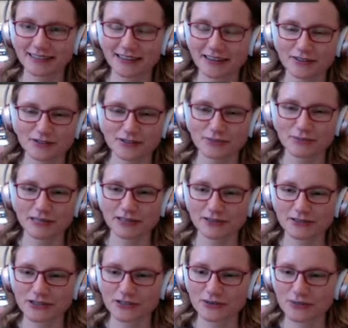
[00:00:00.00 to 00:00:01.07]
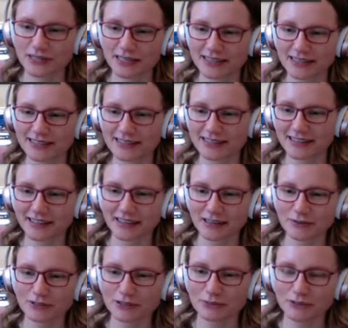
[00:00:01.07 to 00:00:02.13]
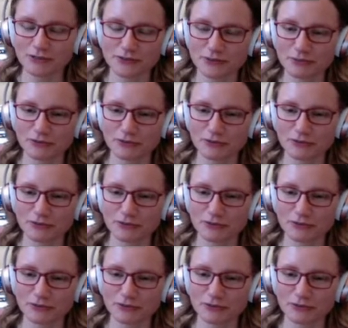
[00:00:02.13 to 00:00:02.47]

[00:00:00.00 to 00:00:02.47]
other speakers do things and the language moves